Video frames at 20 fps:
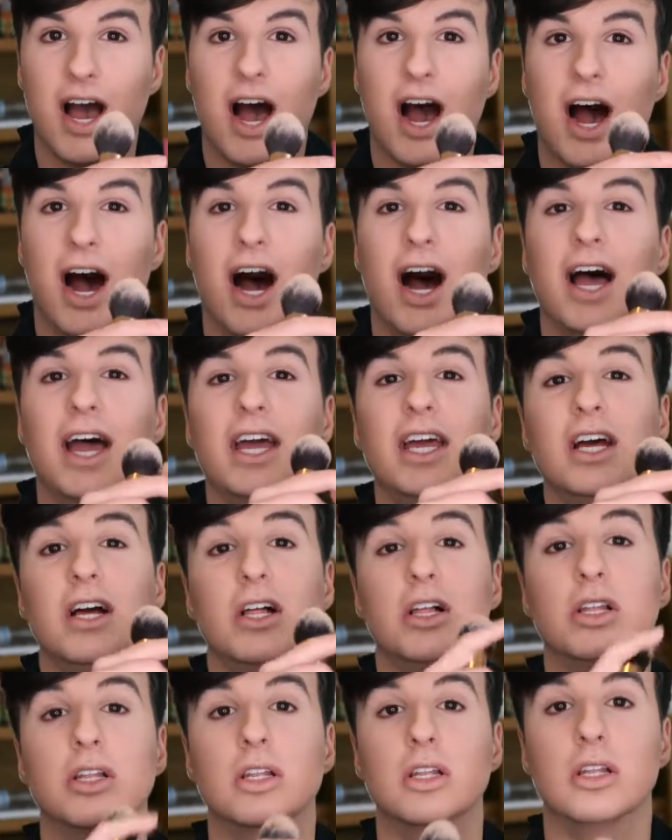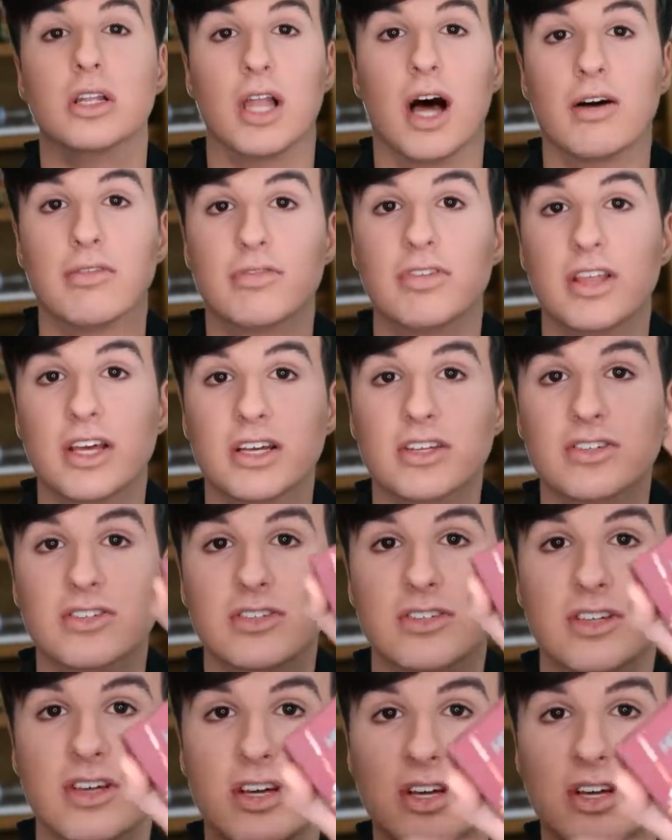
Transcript: I love this